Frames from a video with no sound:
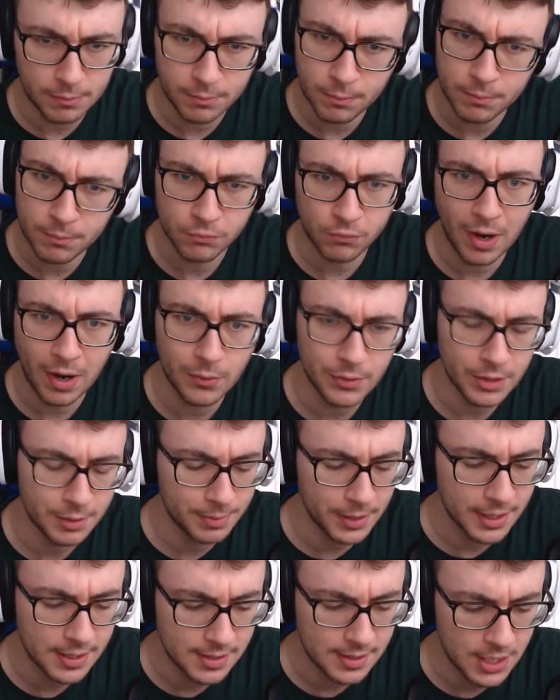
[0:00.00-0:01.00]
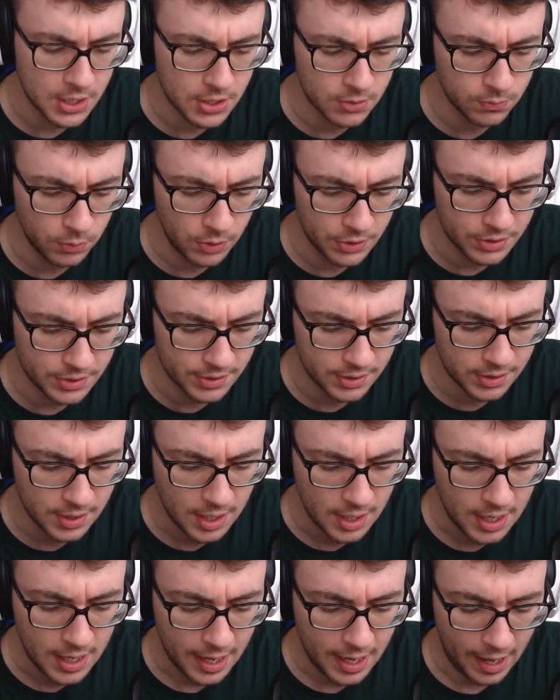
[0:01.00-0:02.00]
rounded PlayStation ones,
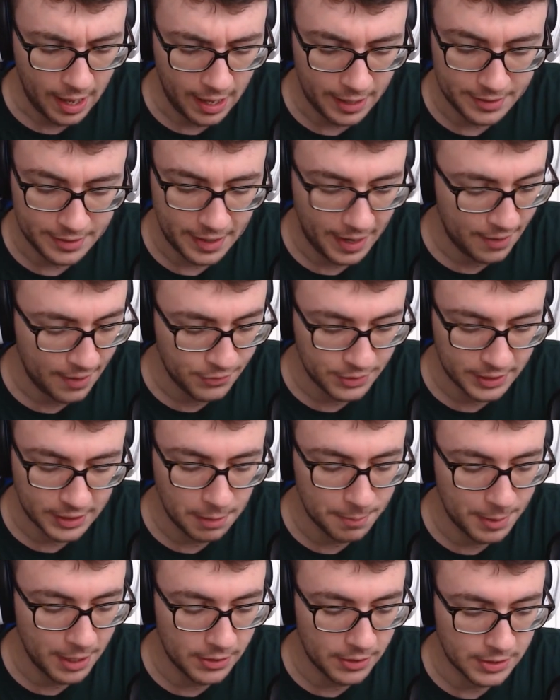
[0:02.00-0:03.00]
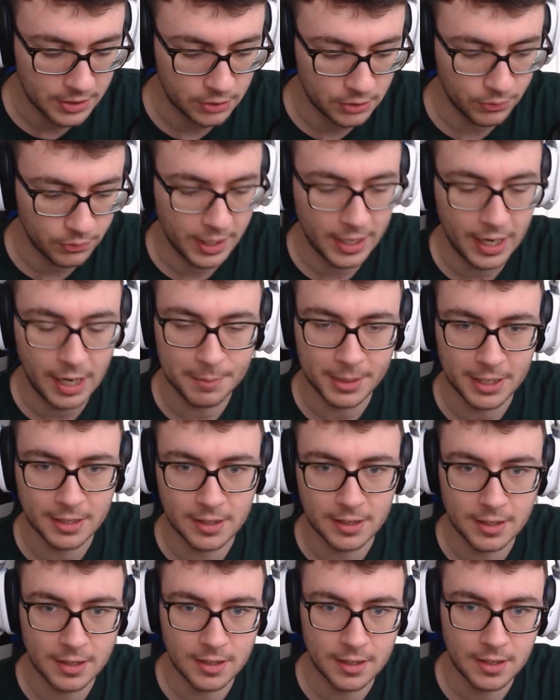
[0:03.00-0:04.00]
and everything about it is great. I mean,
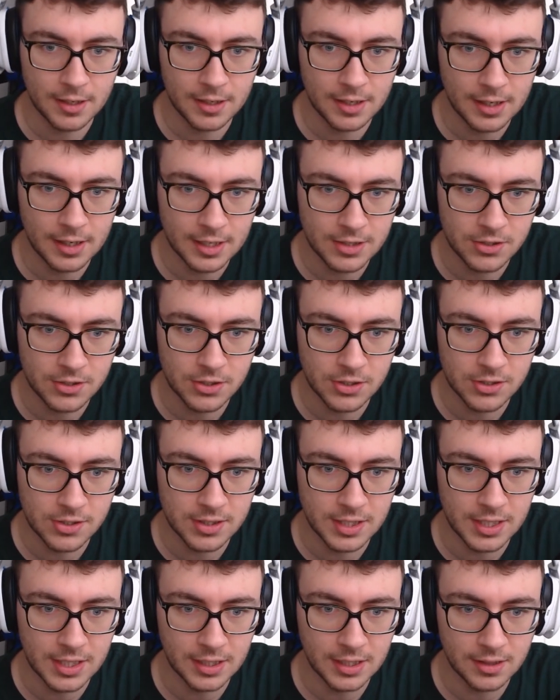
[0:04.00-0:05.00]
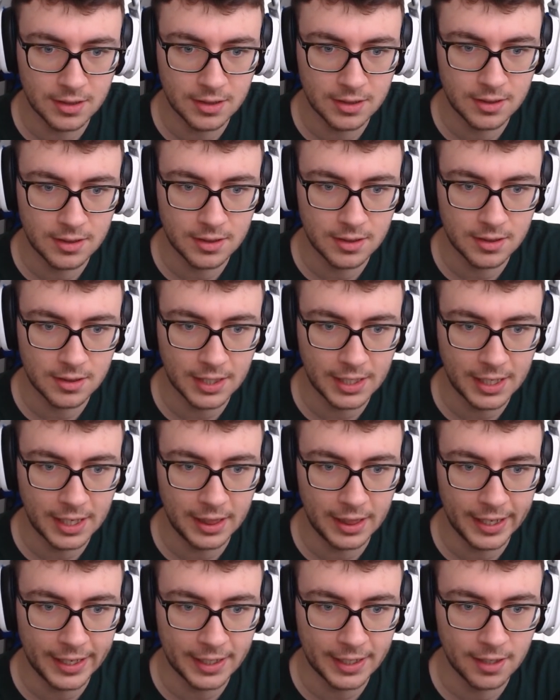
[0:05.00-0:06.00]
it's just the
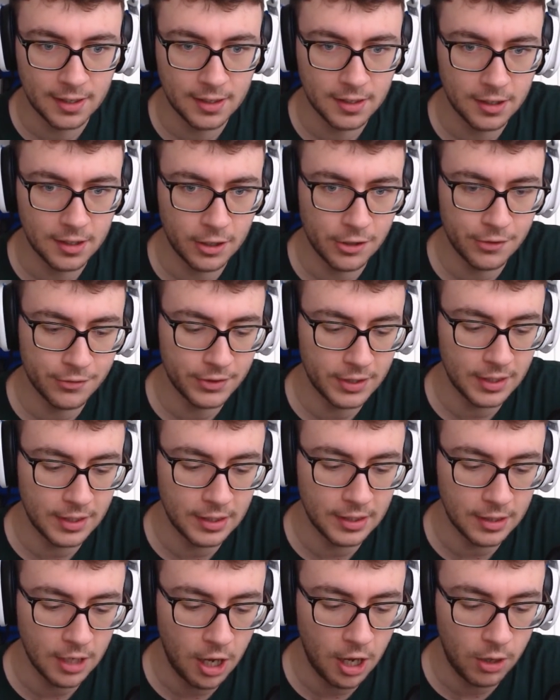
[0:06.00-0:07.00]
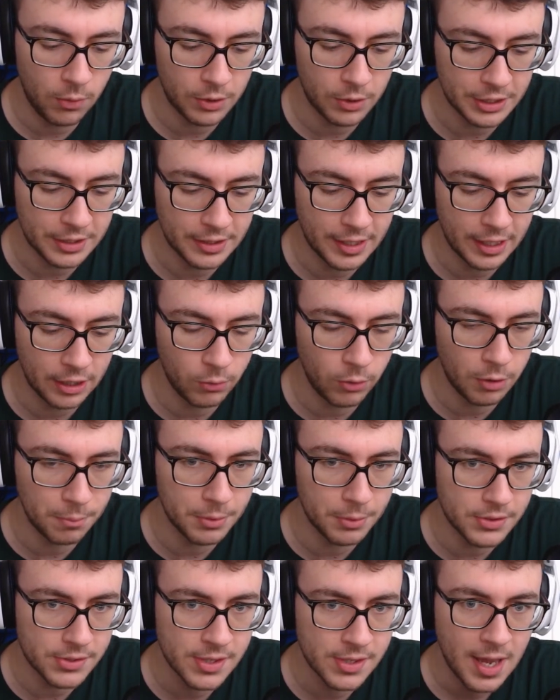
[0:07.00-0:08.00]
click of the R1 and L1
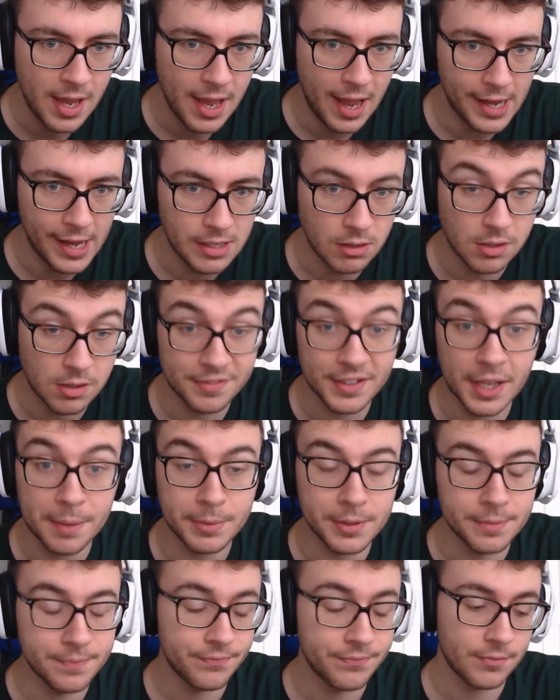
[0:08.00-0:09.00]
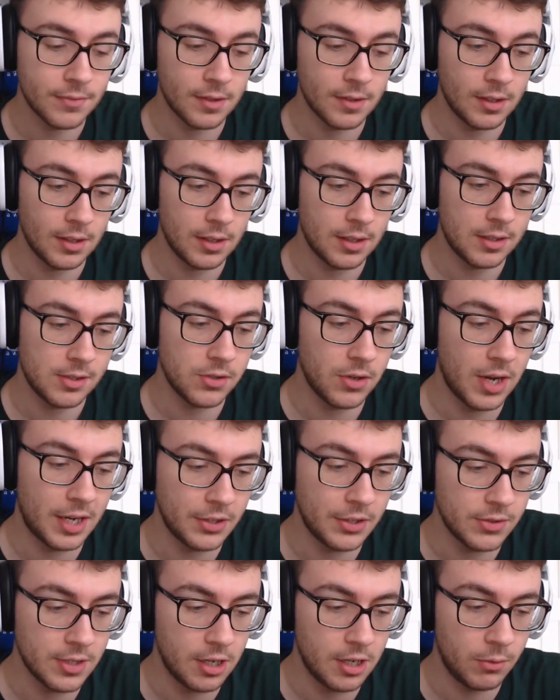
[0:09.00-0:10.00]
buttons. I use flipped, so I
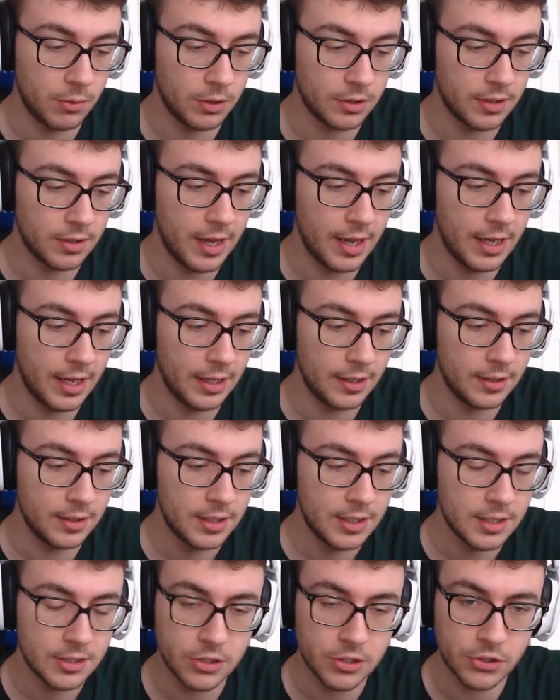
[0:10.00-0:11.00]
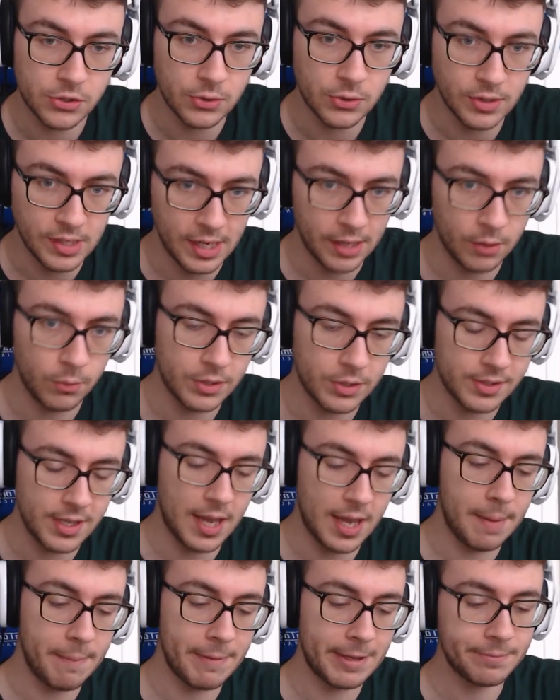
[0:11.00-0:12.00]
use R1 to shoot and L1 to
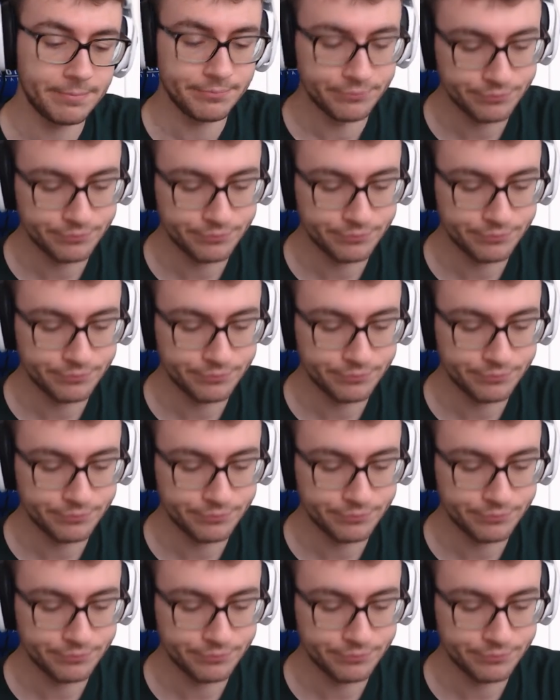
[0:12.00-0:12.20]
aim in.